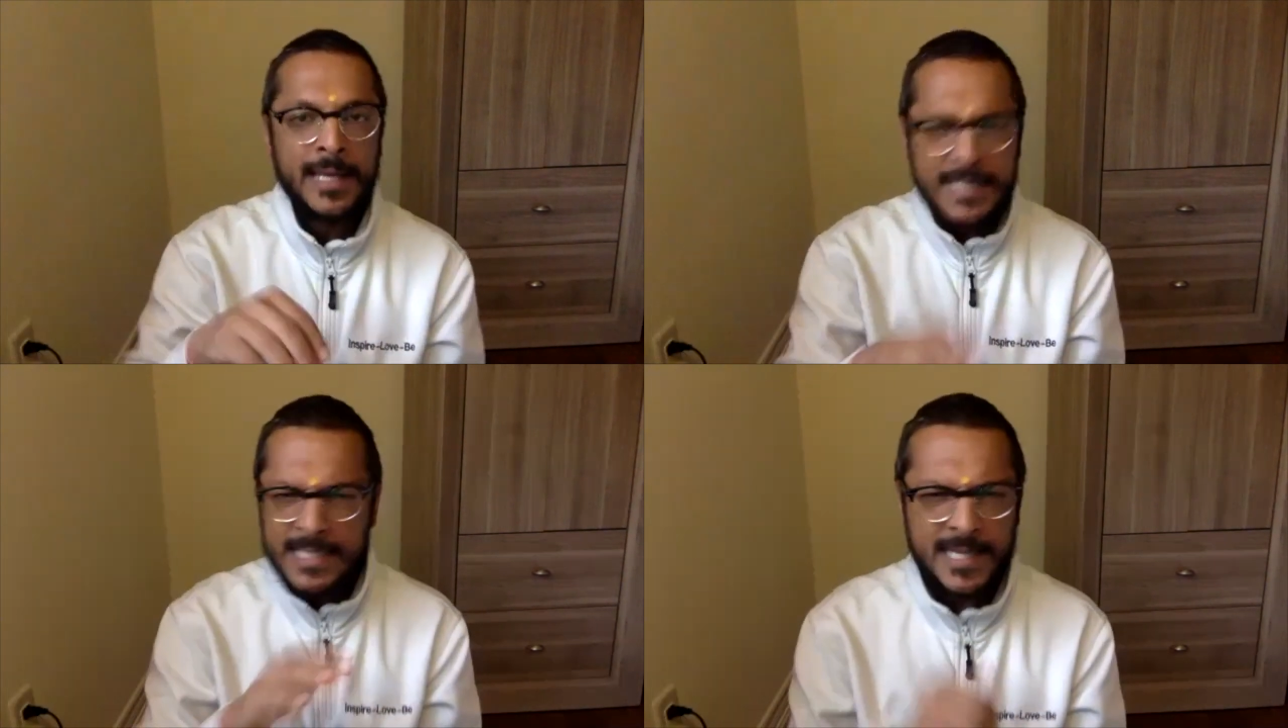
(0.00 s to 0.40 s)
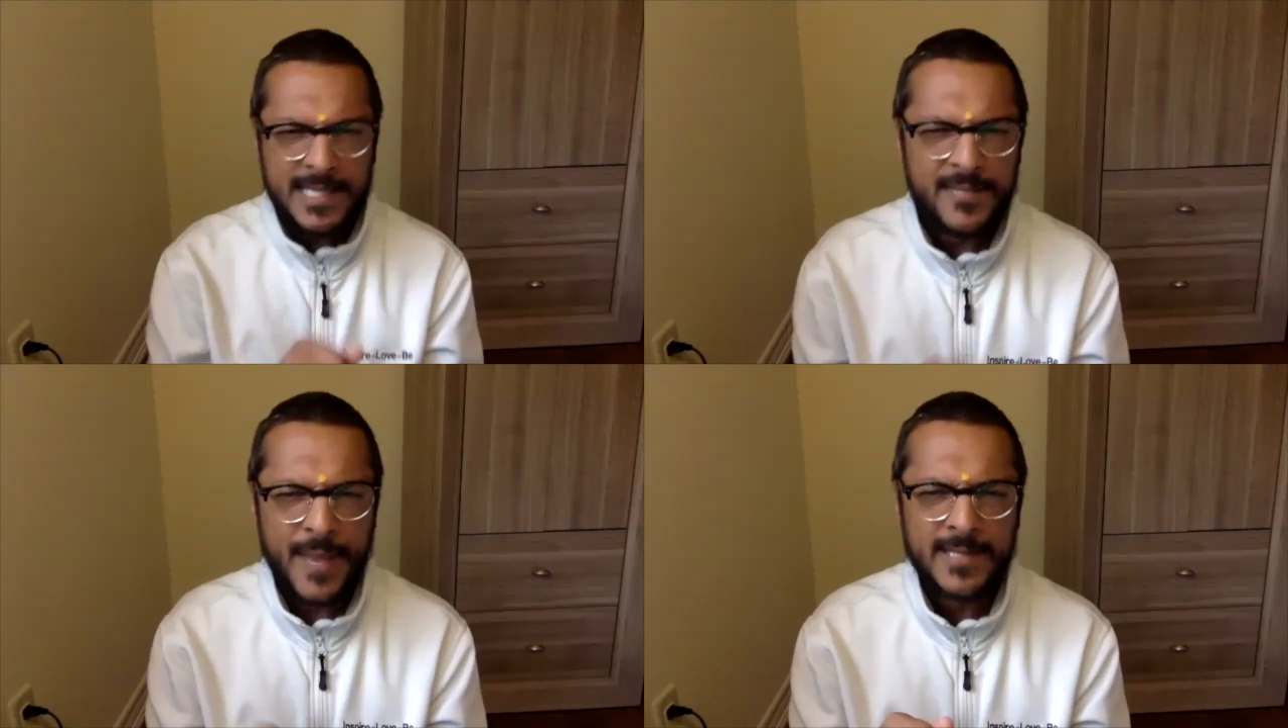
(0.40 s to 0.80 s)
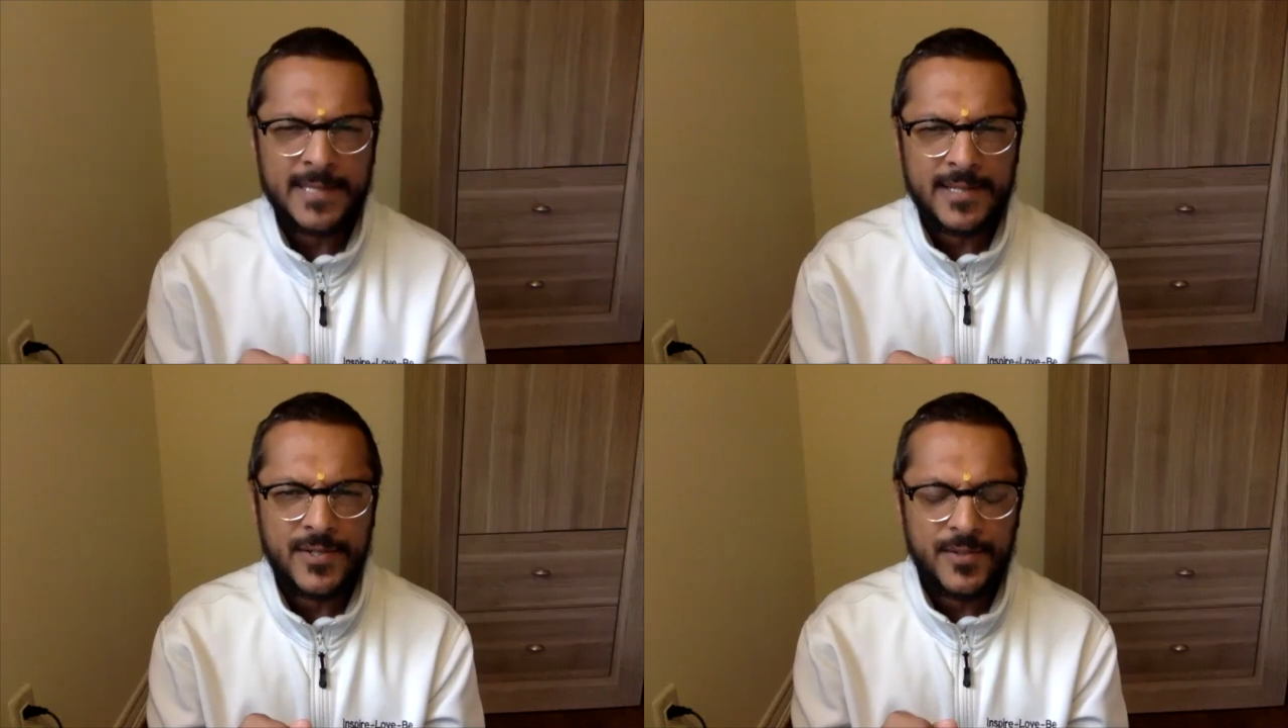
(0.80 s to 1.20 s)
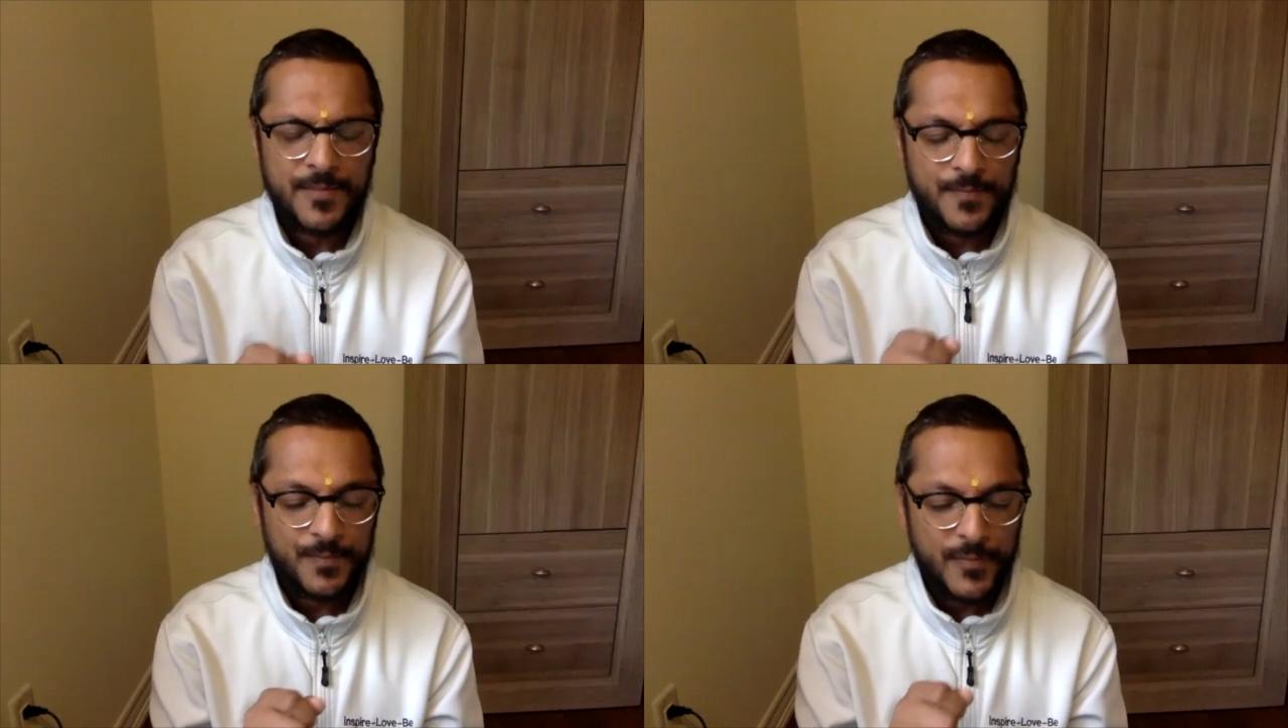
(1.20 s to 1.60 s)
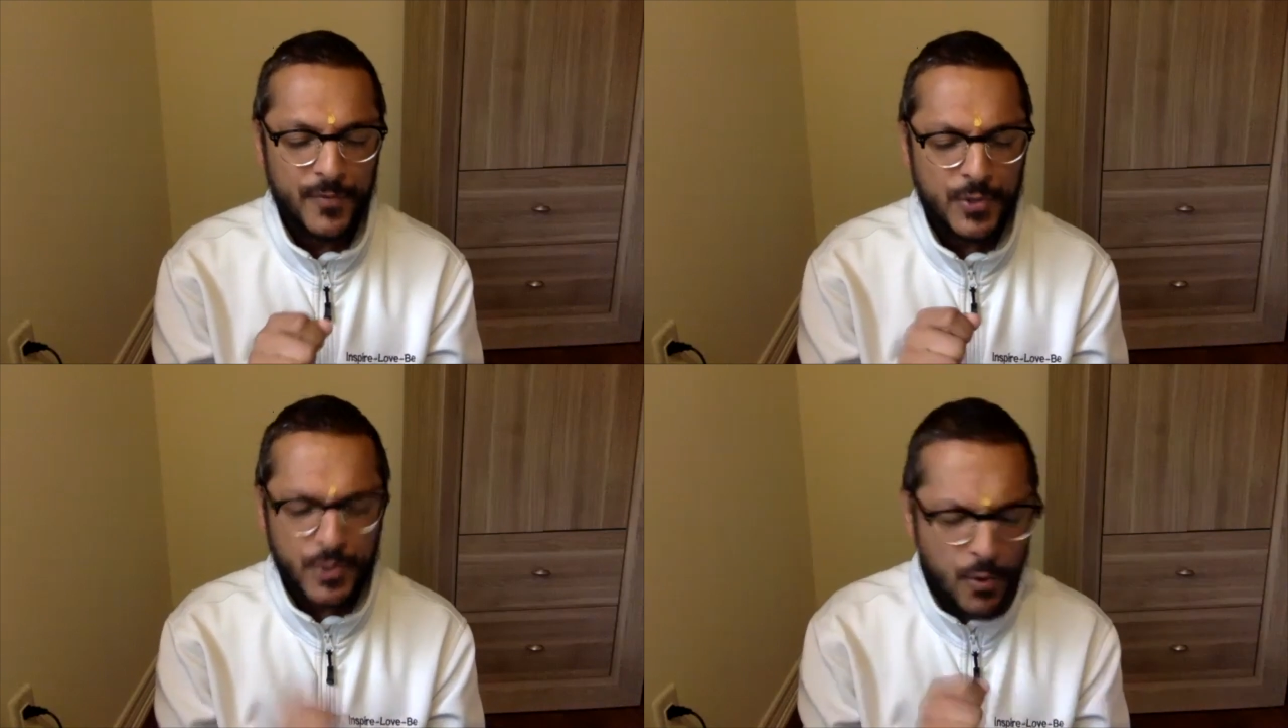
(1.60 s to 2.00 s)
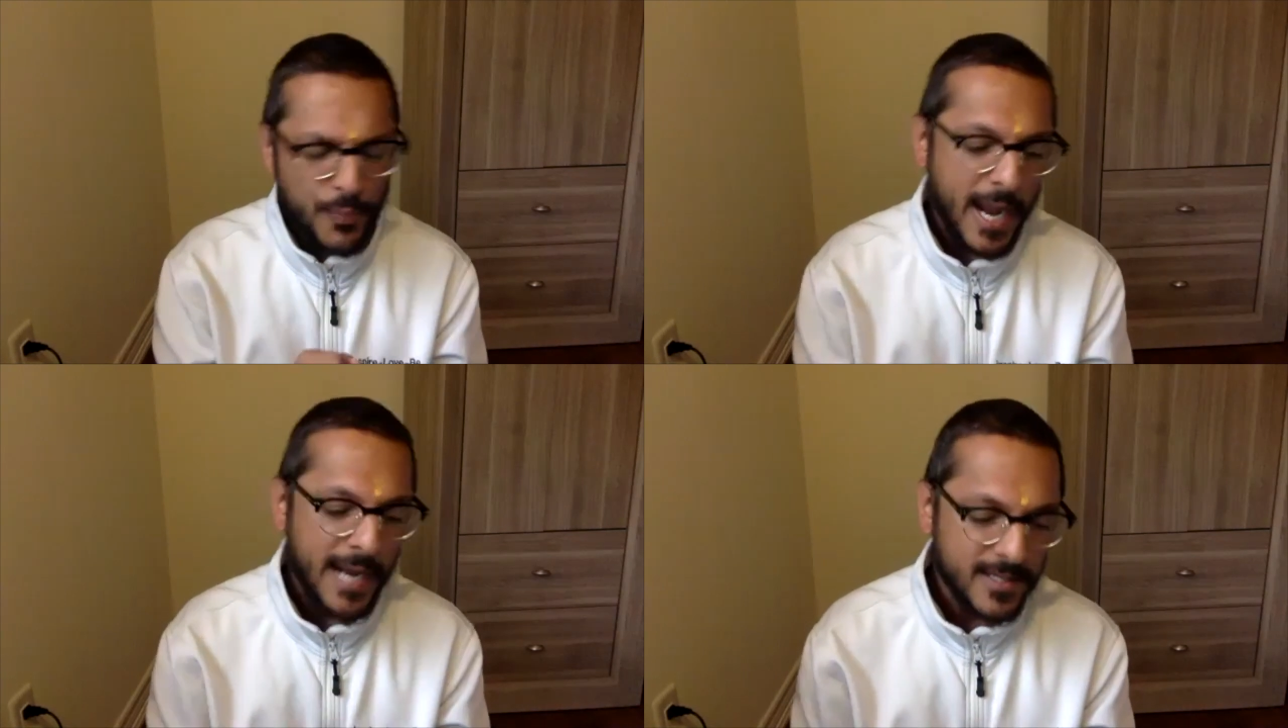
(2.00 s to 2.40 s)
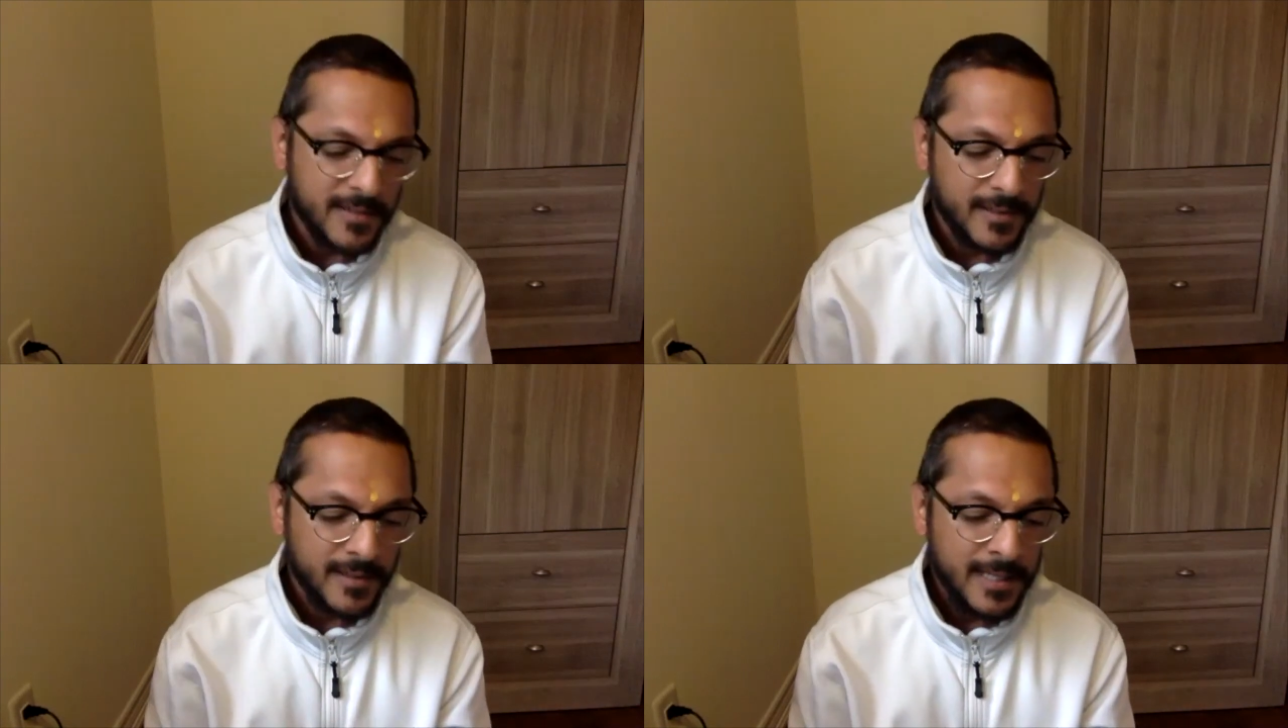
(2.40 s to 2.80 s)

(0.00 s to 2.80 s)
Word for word: into this message. So practical.